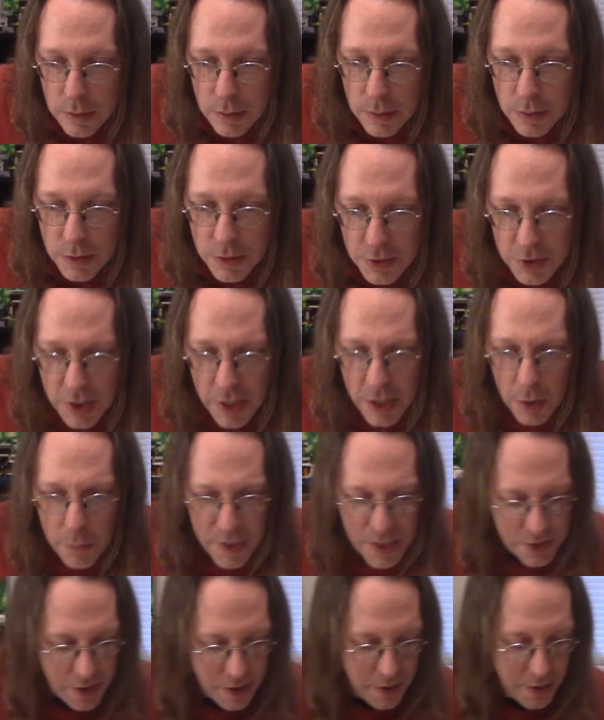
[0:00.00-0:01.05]
Single
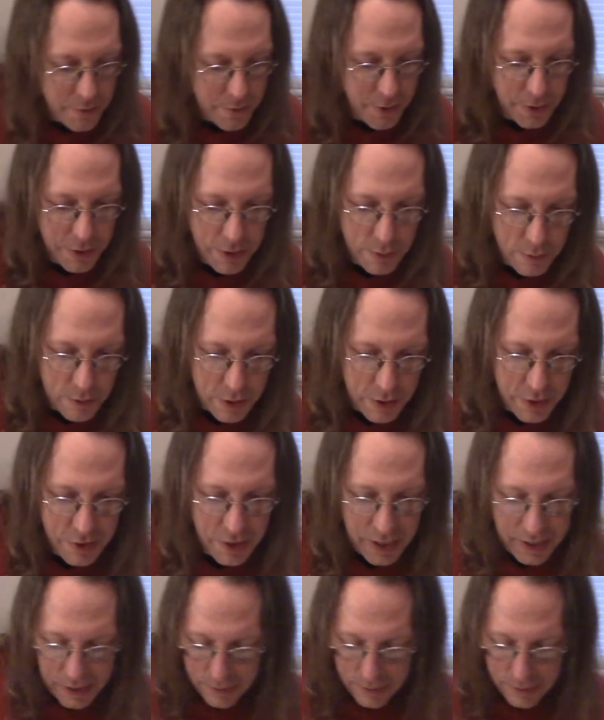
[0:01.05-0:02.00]
beats out infield hit runner to second.